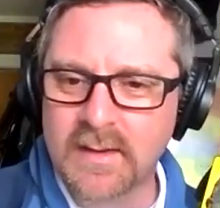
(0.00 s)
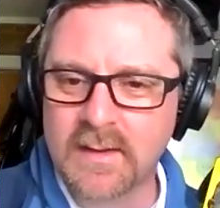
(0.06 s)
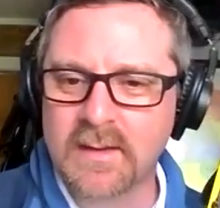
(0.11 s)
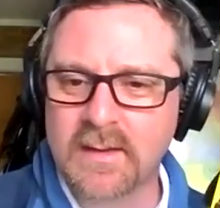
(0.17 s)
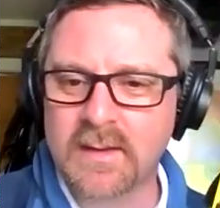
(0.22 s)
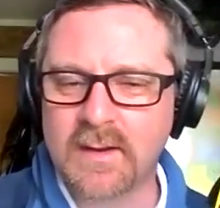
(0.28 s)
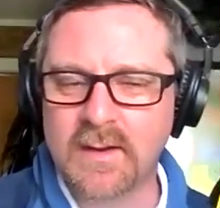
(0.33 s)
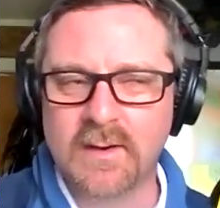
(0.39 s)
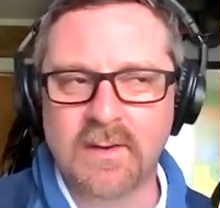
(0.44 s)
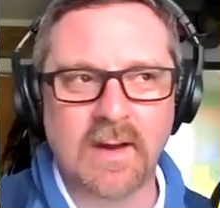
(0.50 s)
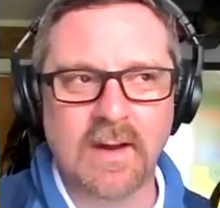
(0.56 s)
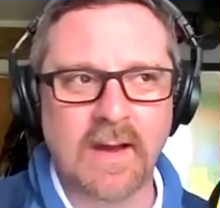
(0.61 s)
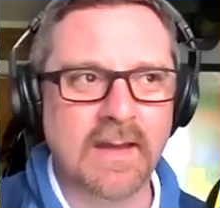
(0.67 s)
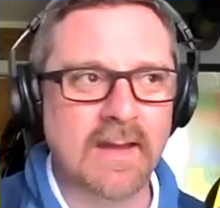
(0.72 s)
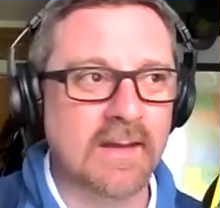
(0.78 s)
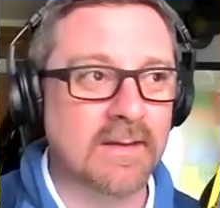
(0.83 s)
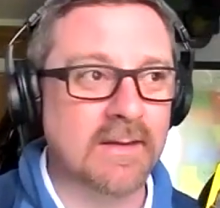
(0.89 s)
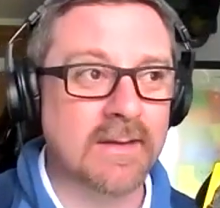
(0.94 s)
You know, I
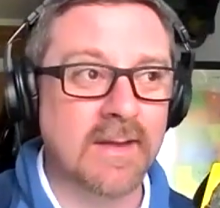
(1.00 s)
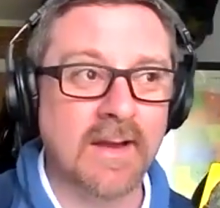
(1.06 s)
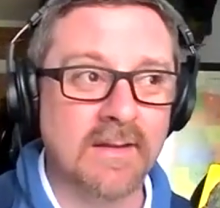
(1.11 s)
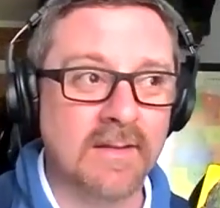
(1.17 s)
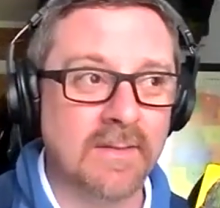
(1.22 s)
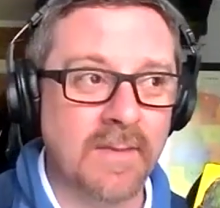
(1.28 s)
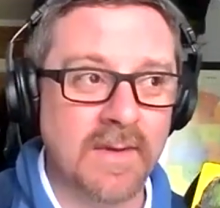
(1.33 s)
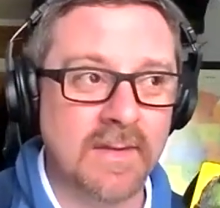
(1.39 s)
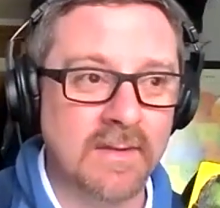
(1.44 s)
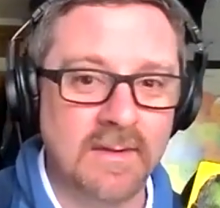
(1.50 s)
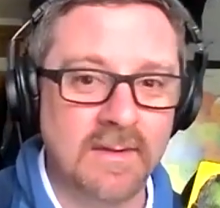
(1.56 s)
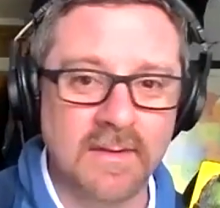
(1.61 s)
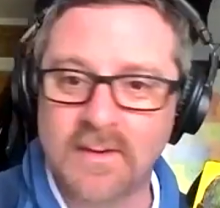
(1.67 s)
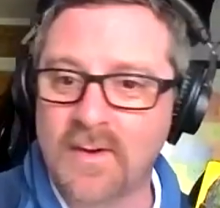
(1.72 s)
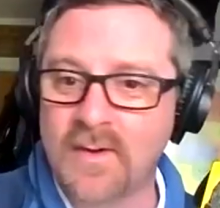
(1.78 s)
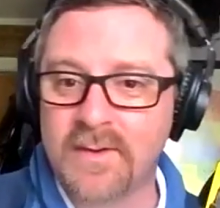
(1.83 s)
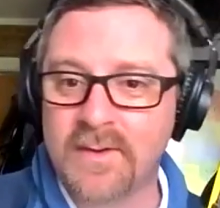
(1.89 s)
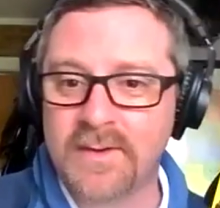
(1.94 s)
get text messages
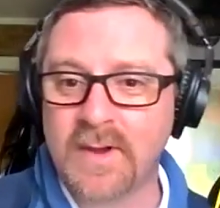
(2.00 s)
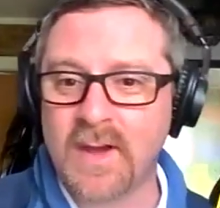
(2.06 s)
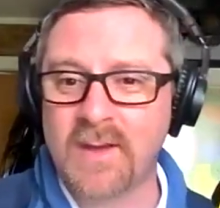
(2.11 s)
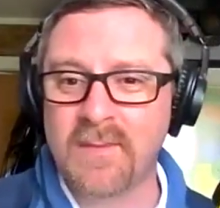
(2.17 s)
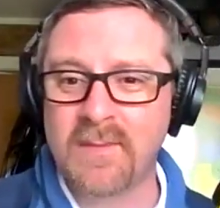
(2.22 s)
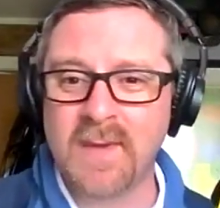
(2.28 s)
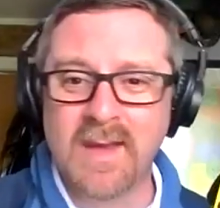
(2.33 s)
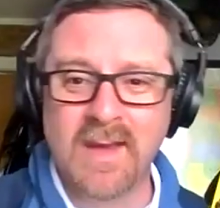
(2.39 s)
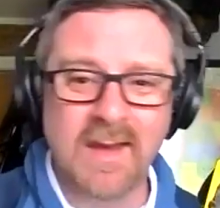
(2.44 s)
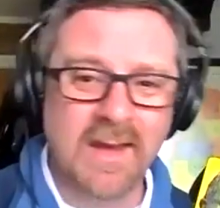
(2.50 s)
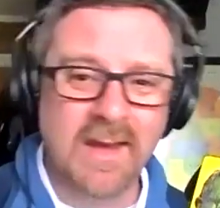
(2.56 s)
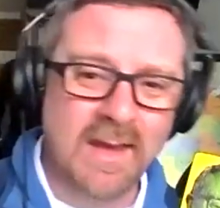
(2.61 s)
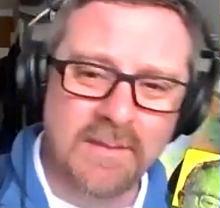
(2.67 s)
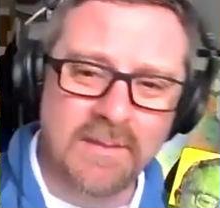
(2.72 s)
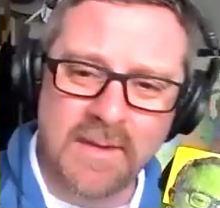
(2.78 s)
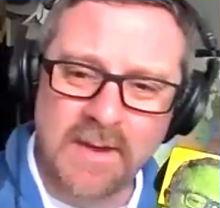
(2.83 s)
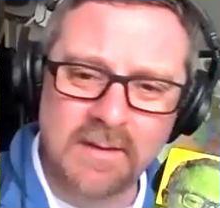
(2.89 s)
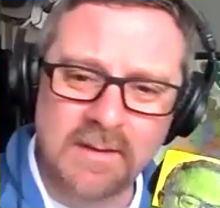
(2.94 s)
all the time
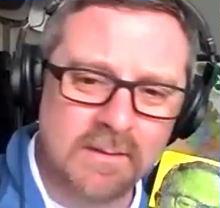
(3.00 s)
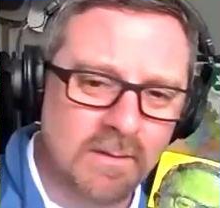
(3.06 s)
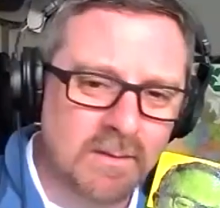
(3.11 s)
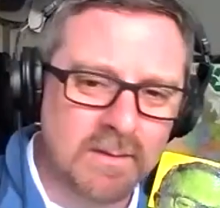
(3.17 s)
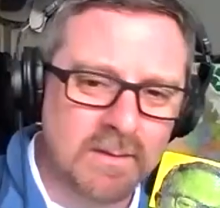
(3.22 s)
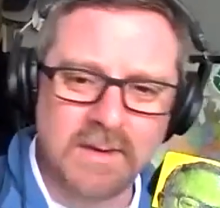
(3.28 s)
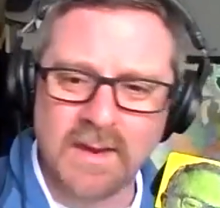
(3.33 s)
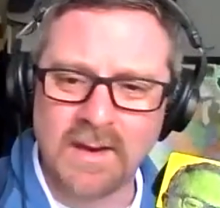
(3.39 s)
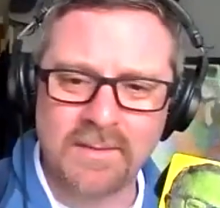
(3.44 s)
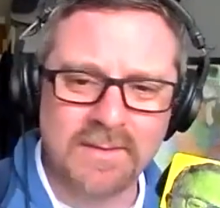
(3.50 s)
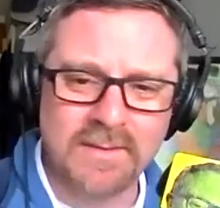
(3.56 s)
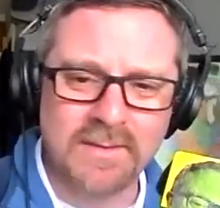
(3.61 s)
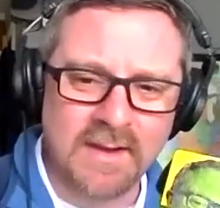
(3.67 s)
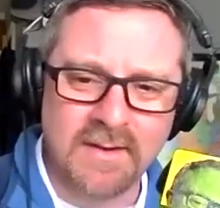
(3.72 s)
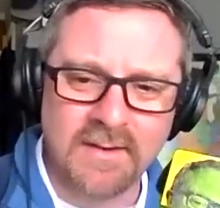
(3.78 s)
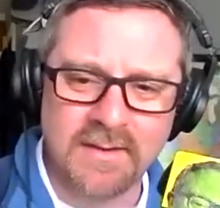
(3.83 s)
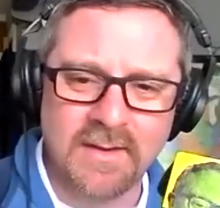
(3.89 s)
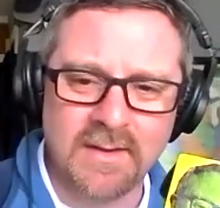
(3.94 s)
hey man can i
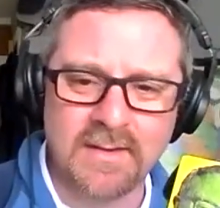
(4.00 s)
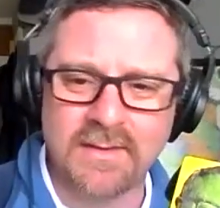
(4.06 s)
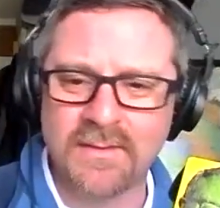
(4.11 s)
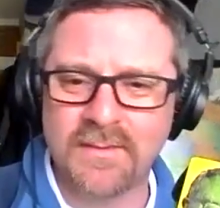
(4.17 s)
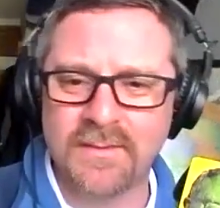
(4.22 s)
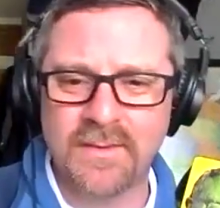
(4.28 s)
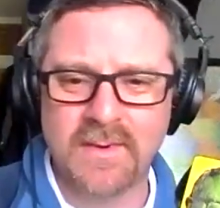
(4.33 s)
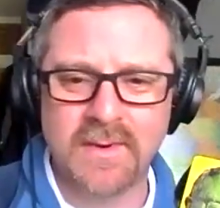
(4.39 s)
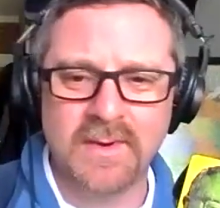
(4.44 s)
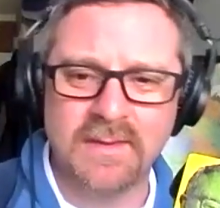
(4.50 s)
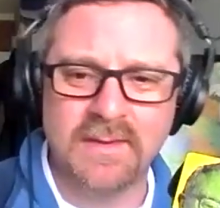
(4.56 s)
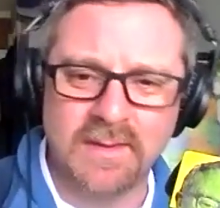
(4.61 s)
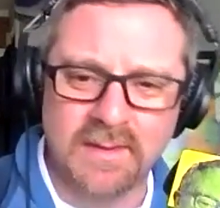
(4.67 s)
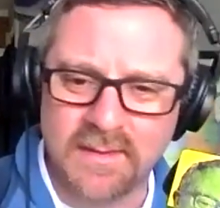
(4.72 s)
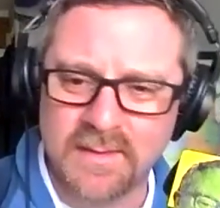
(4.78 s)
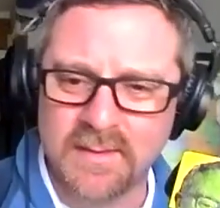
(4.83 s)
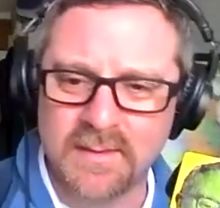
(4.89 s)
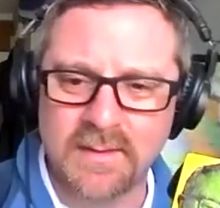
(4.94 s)
recycle this what is
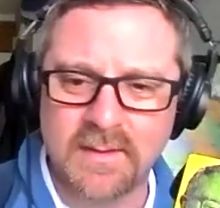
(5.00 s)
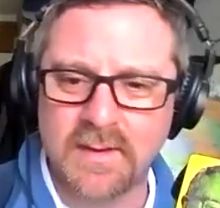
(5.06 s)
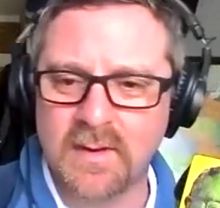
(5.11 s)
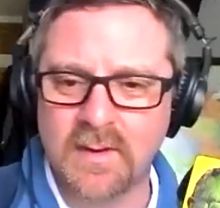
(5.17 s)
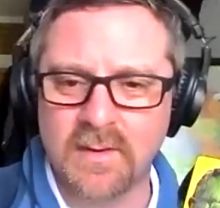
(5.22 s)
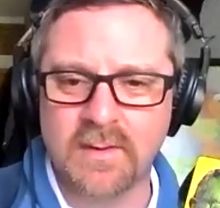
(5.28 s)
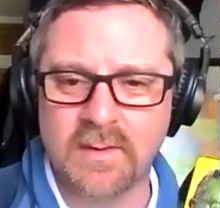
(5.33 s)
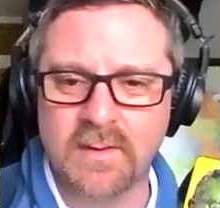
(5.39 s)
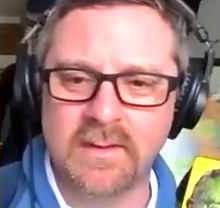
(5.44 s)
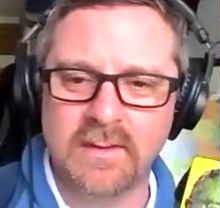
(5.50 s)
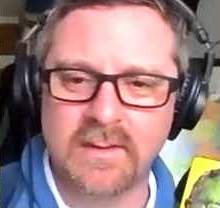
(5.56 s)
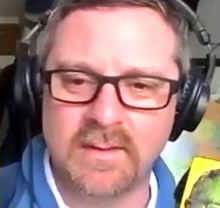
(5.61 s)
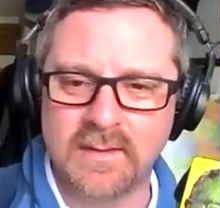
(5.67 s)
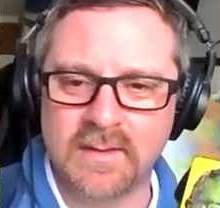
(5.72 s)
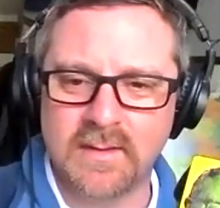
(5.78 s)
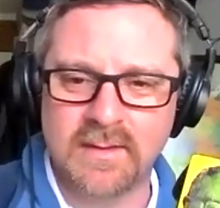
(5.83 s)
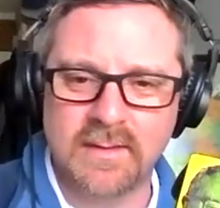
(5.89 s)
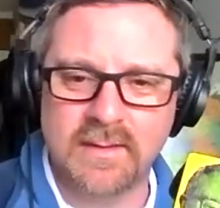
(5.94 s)
this you know is
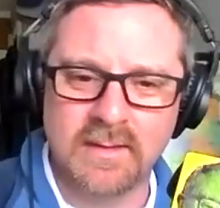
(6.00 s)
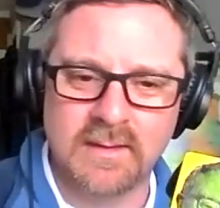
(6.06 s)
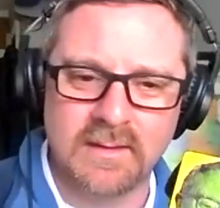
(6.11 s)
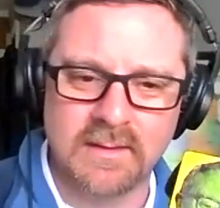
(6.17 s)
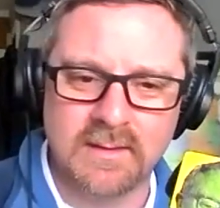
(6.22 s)
this